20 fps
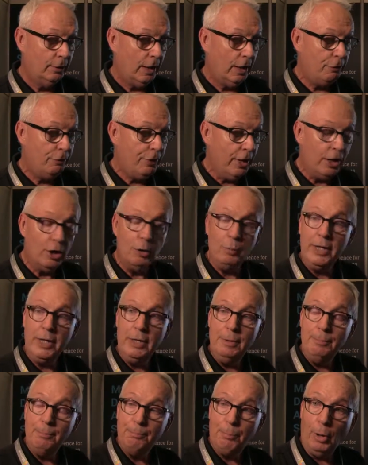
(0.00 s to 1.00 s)
And there we
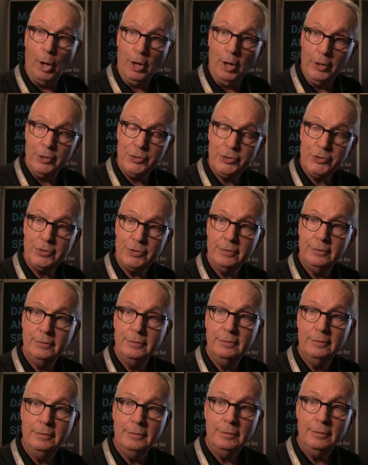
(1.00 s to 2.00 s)
parse,
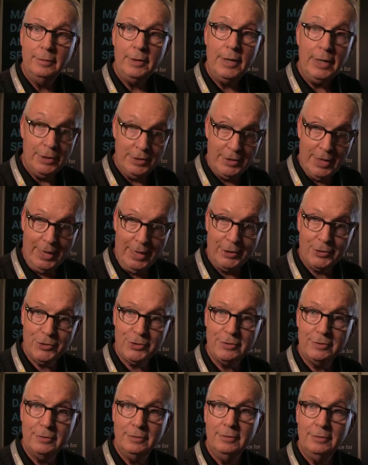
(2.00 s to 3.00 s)
index,
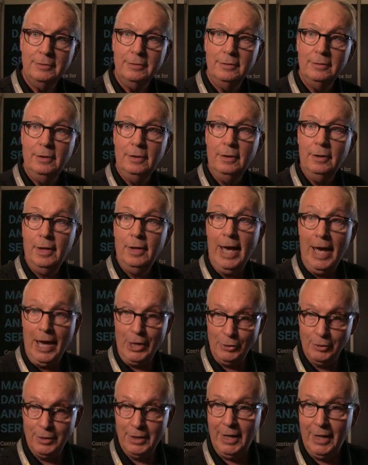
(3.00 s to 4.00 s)

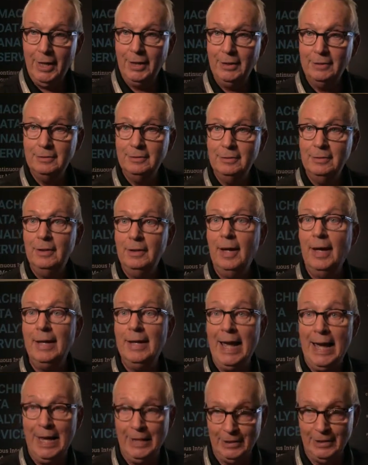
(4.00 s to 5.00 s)
aggregate, and
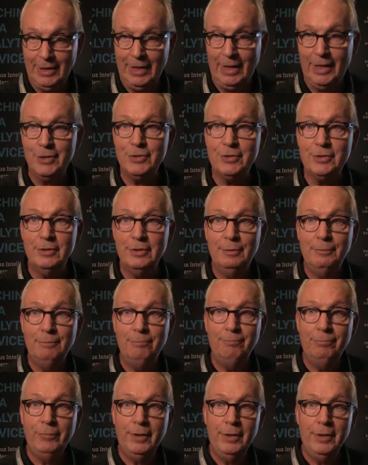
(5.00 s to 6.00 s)
analyze.
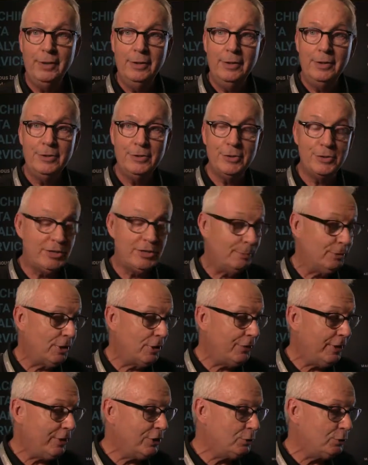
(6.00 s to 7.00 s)
So some of the
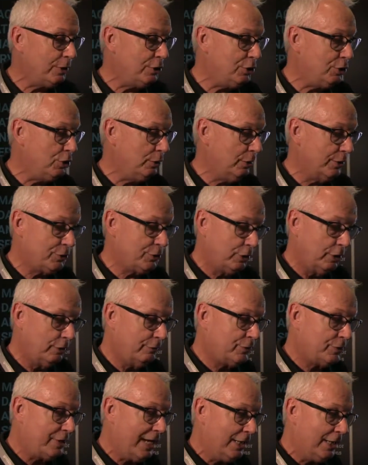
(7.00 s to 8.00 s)
things we do are sort of
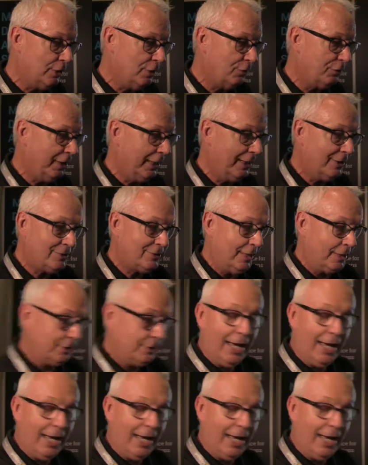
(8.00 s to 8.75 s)
standard things like